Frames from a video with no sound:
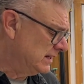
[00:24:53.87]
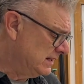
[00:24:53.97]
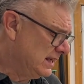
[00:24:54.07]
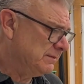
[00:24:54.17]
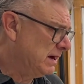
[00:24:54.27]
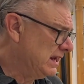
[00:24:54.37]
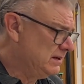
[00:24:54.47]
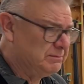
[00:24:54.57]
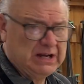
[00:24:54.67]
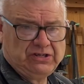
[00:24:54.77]
but
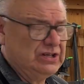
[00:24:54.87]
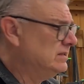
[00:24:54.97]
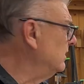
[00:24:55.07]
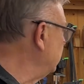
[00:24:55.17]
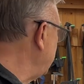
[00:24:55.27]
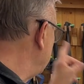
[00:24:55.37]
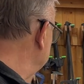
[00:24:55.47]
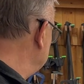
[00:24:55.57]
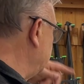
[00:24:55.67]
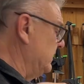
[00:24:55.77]
my chisel
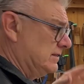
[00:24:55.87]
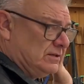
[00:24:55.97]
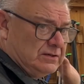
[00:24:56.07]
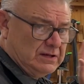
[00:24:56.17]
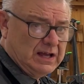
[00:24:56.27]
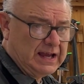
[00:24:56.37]
cabinet is,